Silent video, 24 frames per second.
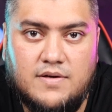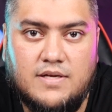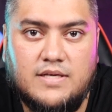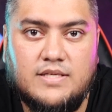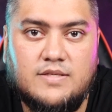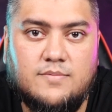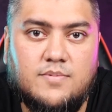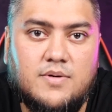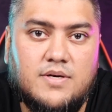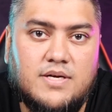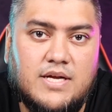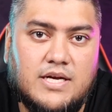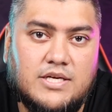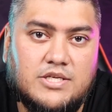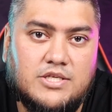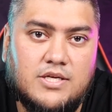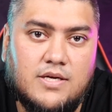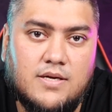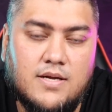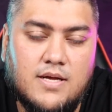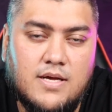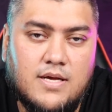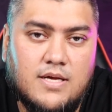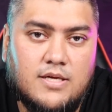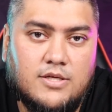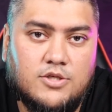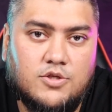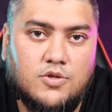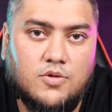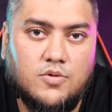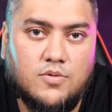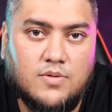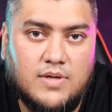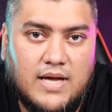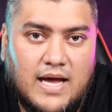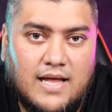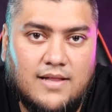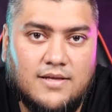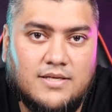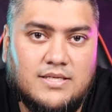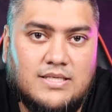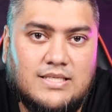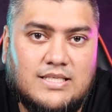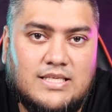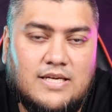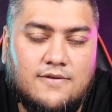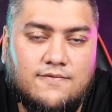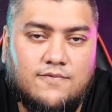dust protection. So
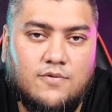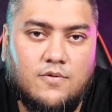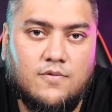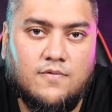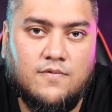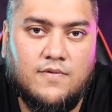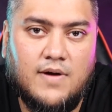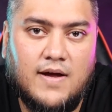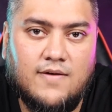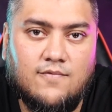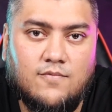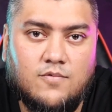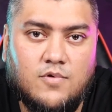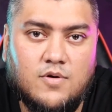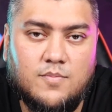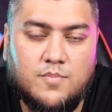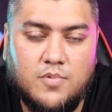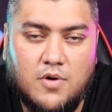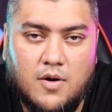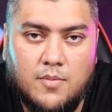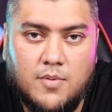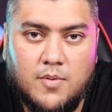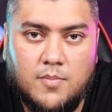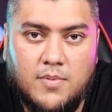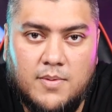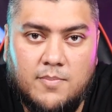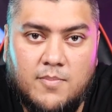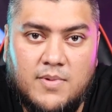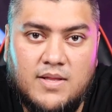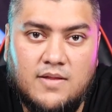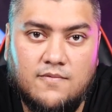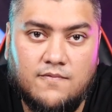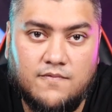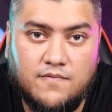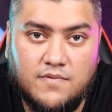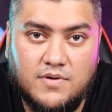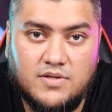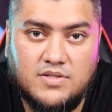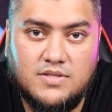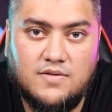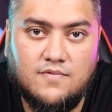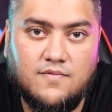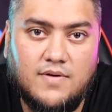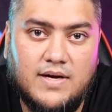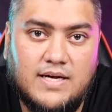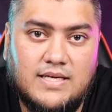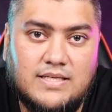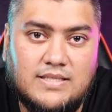Galaxy Z Fold 5 would probably be the first
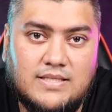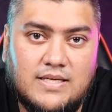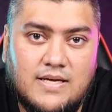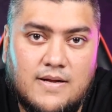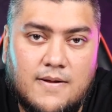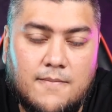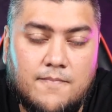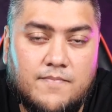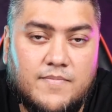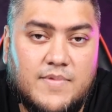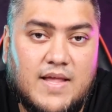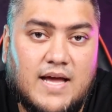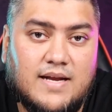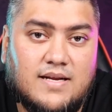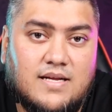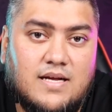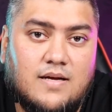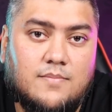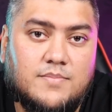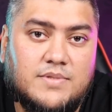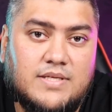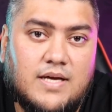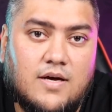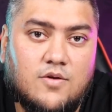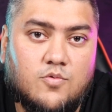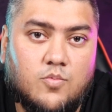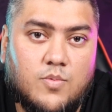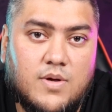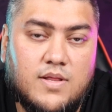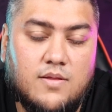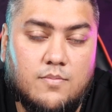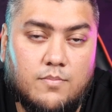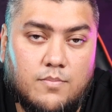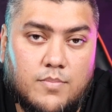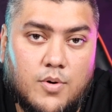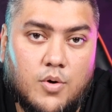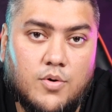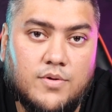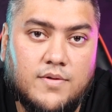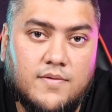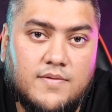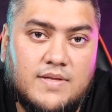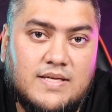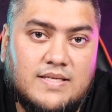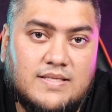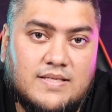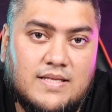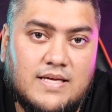device that comes out with both
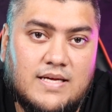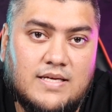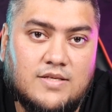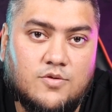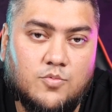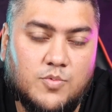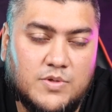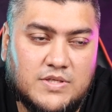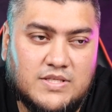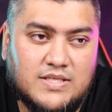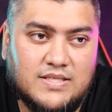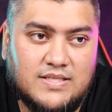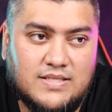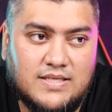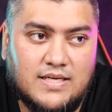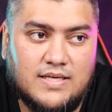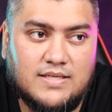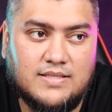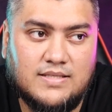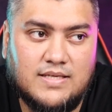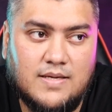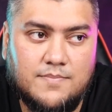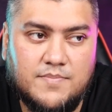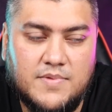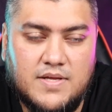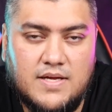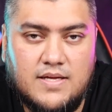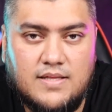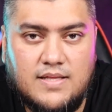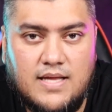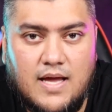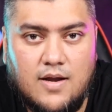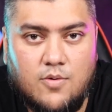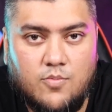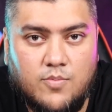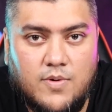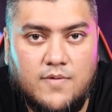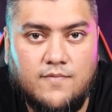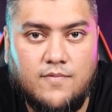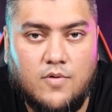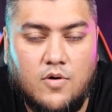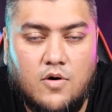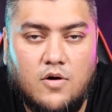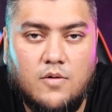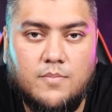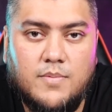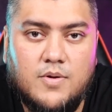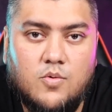of these things, which is something that
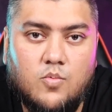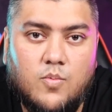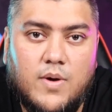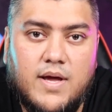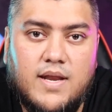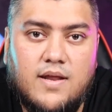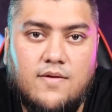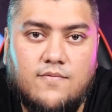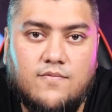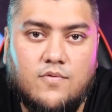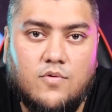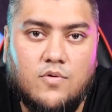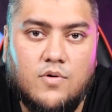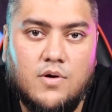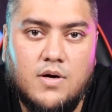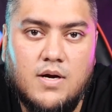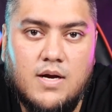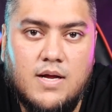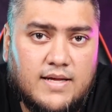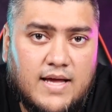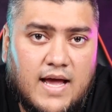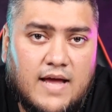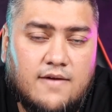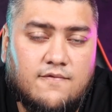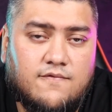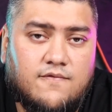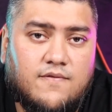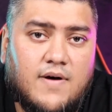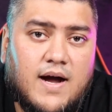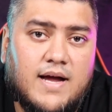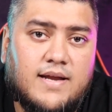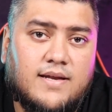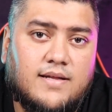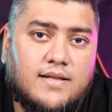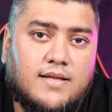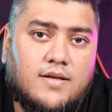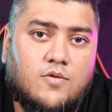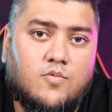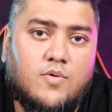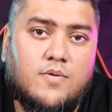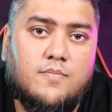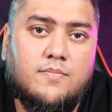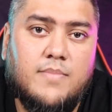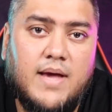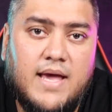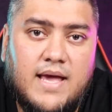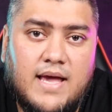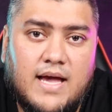we've all been waiting for, and finally
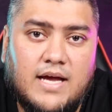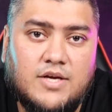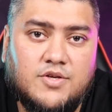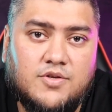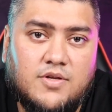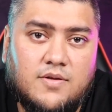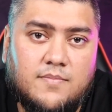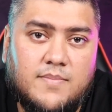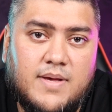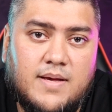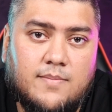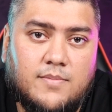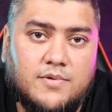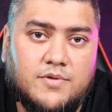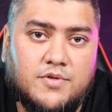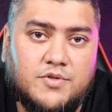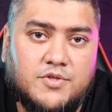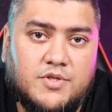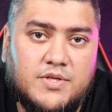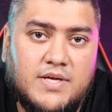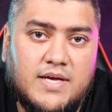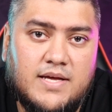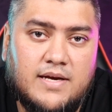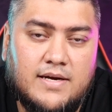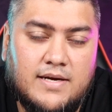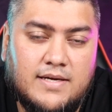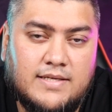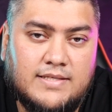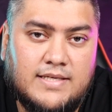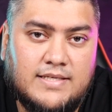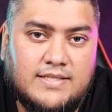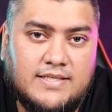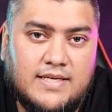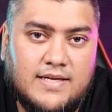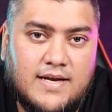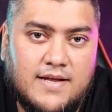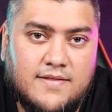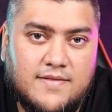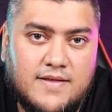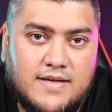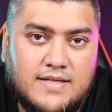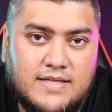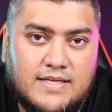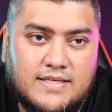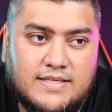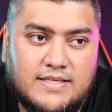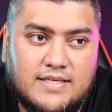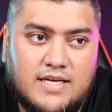we may actually be able to see it. And as I said, I
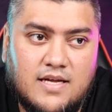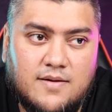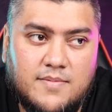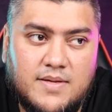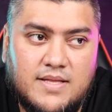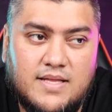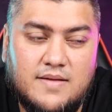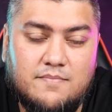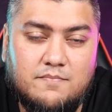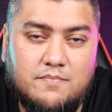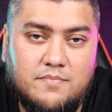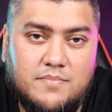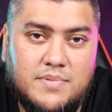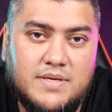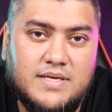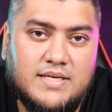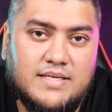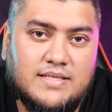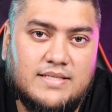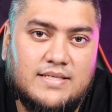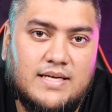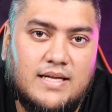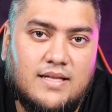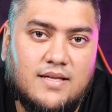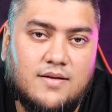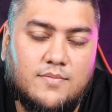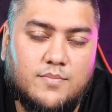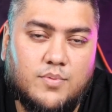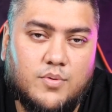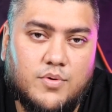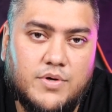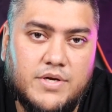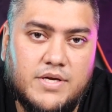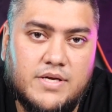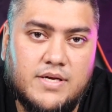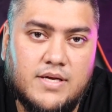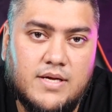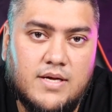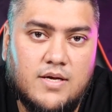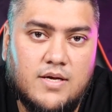think this is going to be the biggest selling point